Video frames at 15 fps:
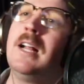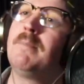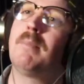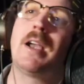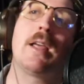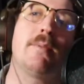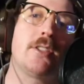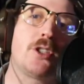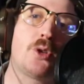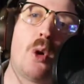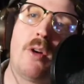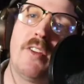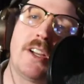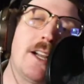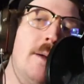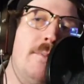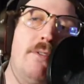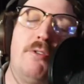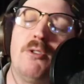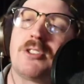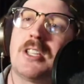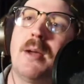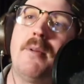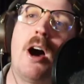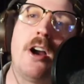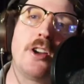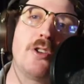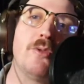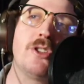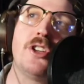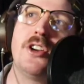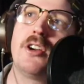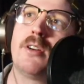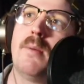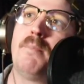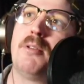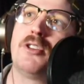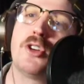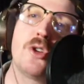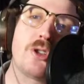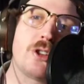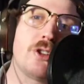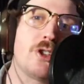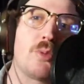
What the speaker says: My name is Torvik. I'm a full-time audio engineer and producer.